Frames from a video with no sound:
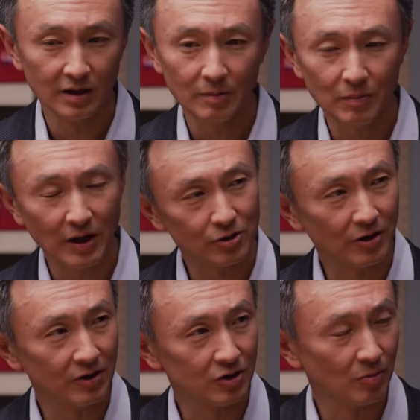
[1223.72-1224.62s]
I think buyers are
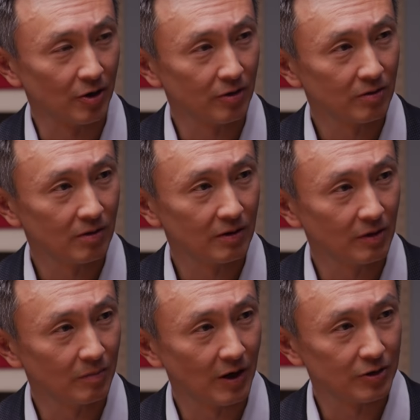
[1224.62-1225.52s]
getting smarter. I
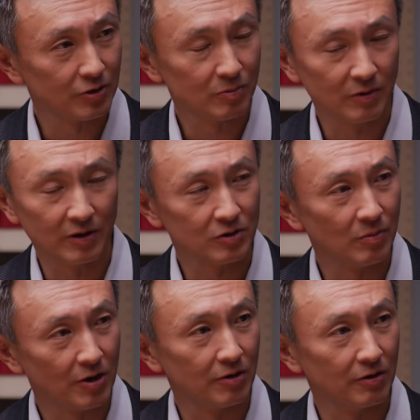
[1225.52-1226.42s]
think buyers are getting
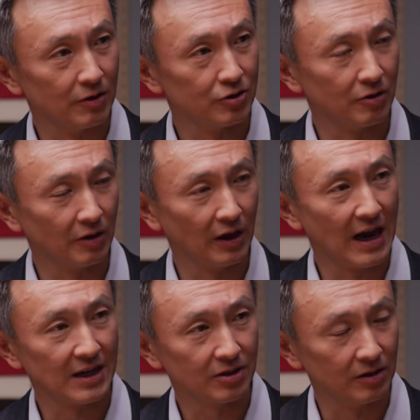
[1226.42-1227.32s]
smarter and they're certainly
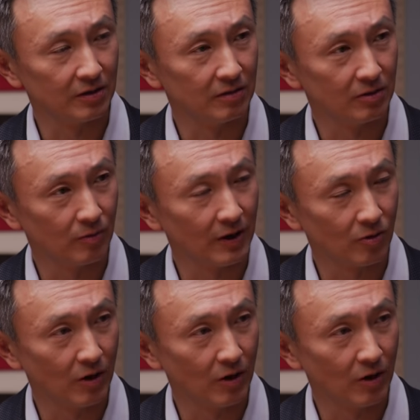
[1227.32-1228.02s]
asking the right